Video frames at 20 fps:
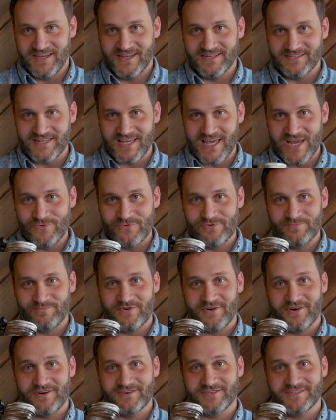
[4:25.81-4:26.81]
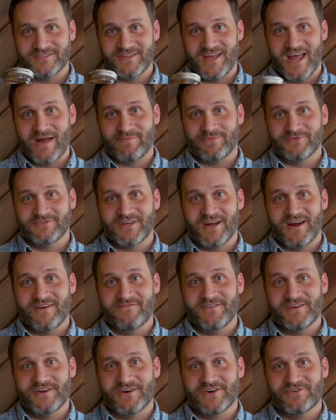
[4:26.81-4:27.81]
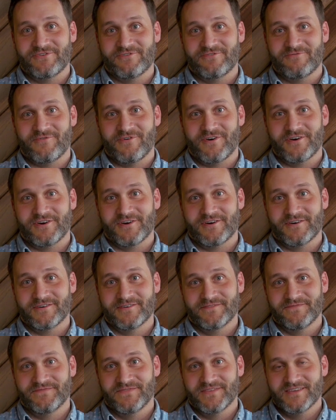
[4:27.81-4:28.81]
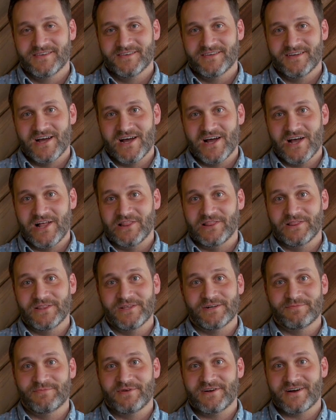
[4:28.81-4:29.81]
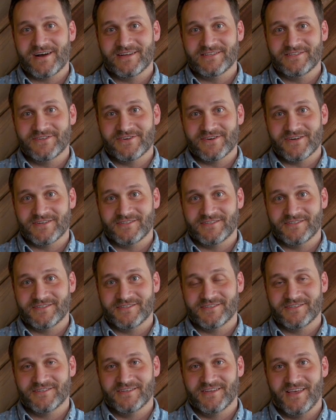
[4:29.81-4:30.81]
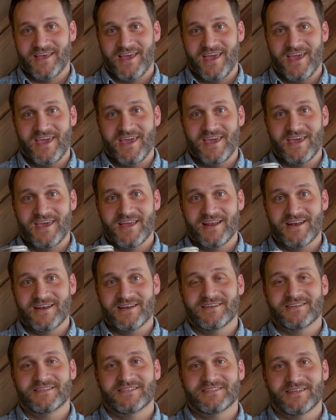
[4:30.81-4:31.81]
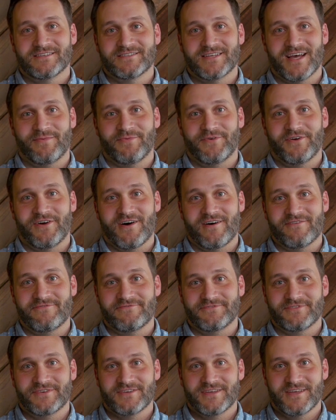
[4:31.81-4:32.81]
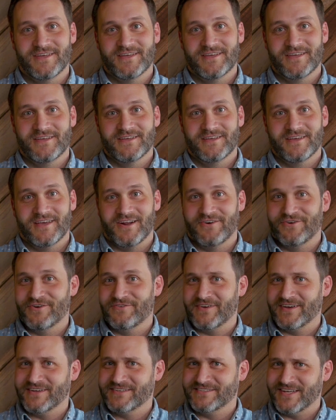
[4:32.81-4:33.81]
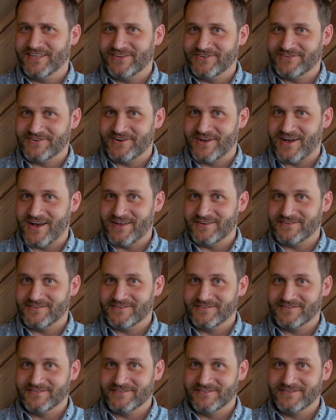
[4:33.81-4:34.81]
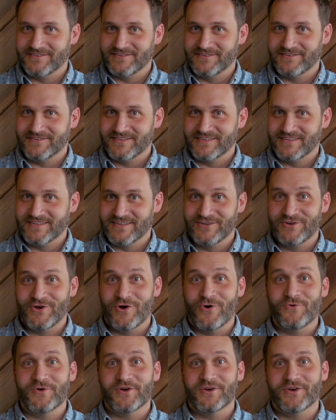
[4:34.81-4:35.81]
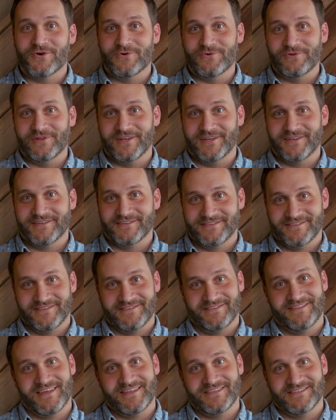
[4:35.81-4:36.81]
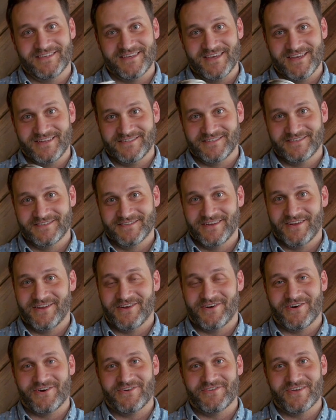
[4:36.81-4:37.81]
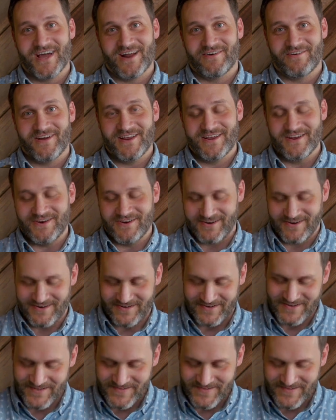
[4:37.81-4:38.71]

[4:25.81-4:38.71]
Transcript: It's equal parts apple cider vinegar and water, a little bit of hot sauce, and to top it off, I don't know if I can say this or not, Coca-Cola. That's it. All that right here.